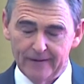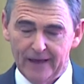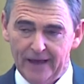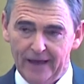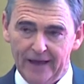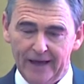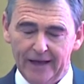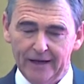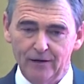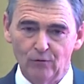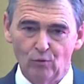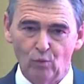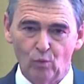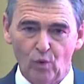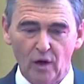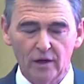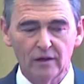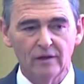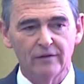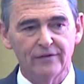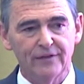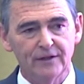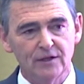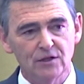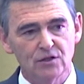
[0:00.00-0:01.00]
and one of
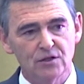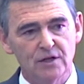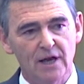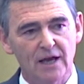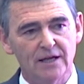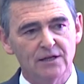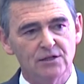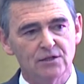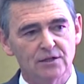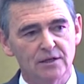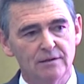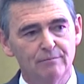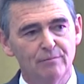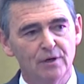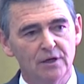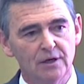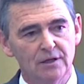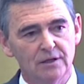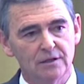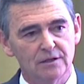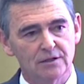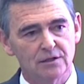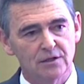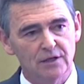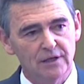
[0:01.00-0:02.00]
the things the
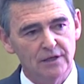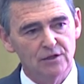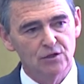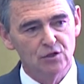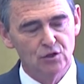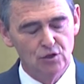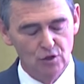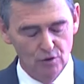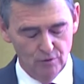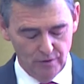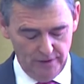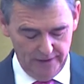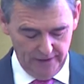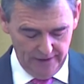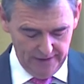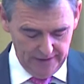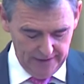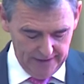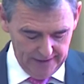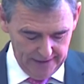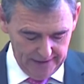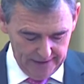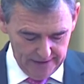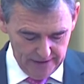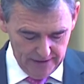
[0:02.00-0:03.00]
ACBC is doing
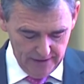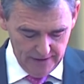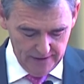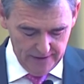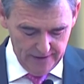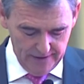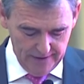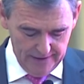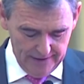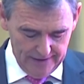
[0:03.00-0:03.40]
in